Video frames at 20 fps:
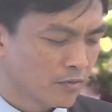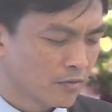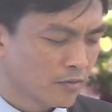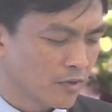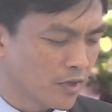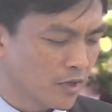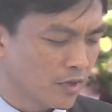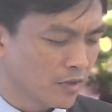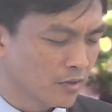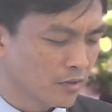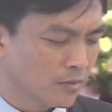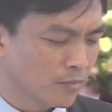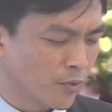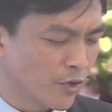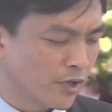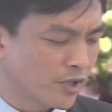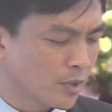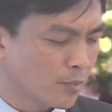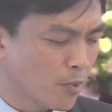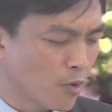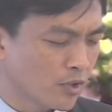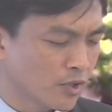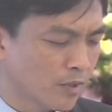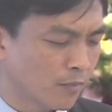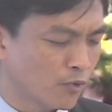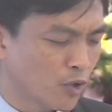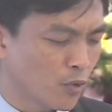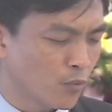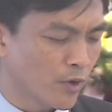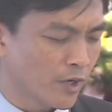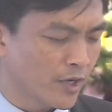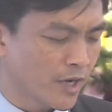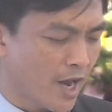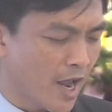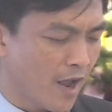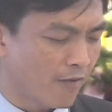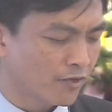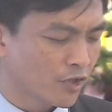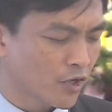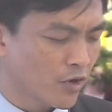the principles of your word that
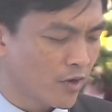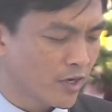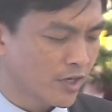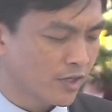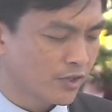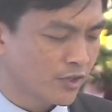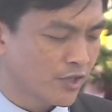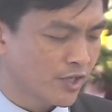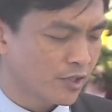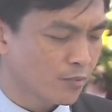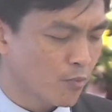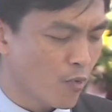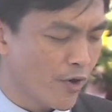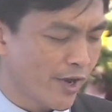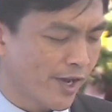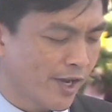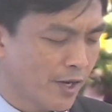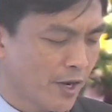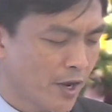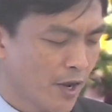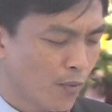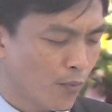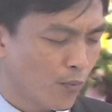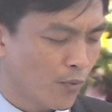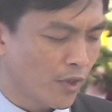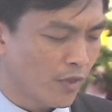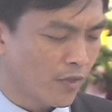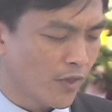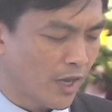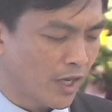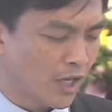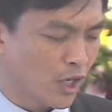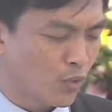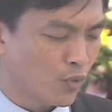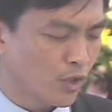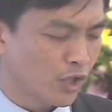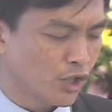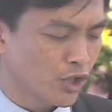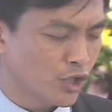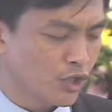have taught us this morning. We thank you in
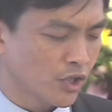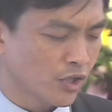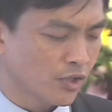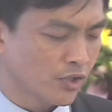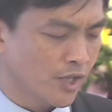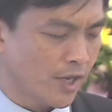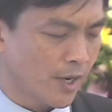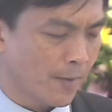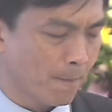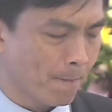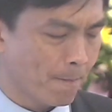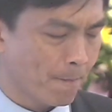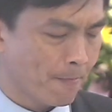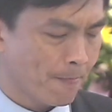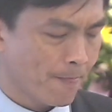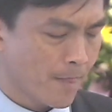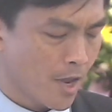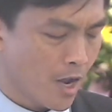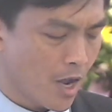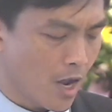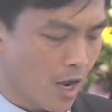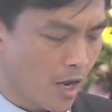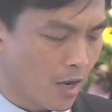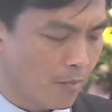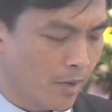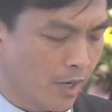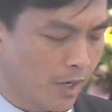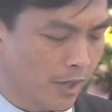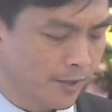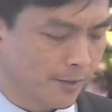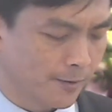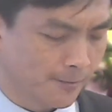Jesus' name. Amen.